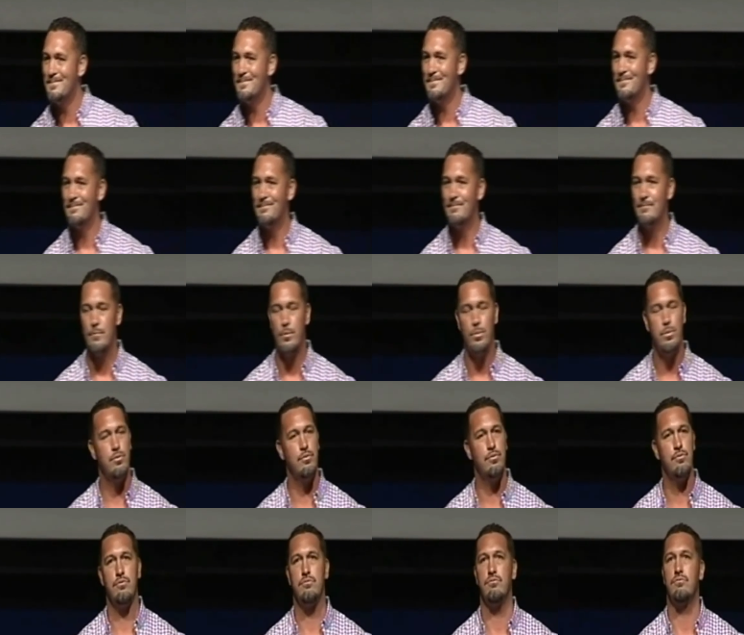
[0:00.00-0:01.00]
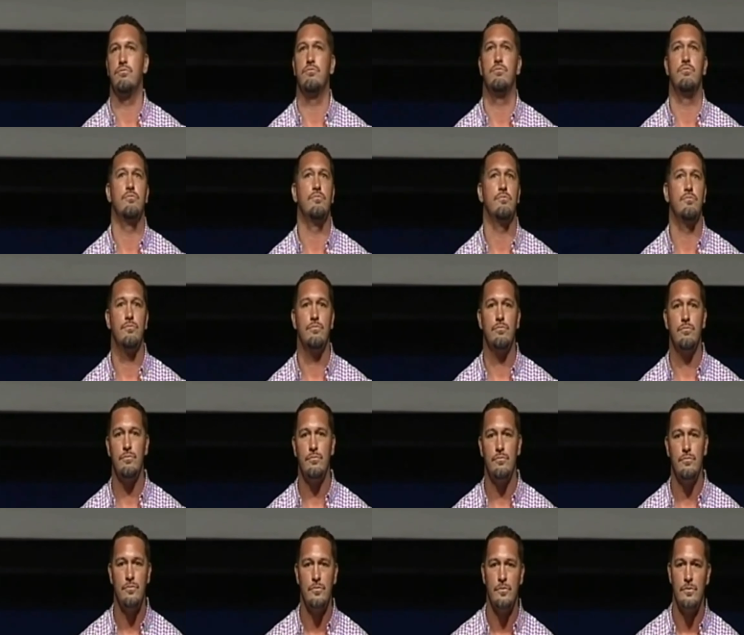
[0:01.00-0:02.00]

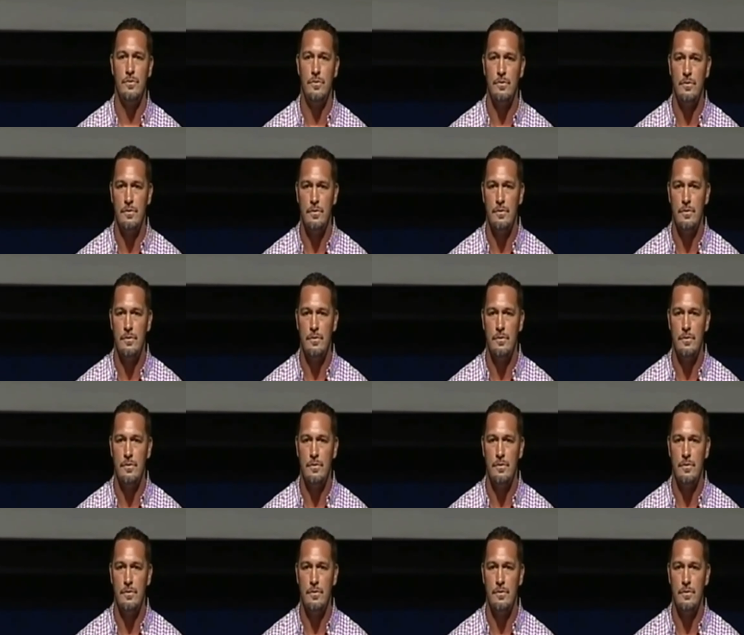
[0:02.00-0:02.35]
Nothing is said.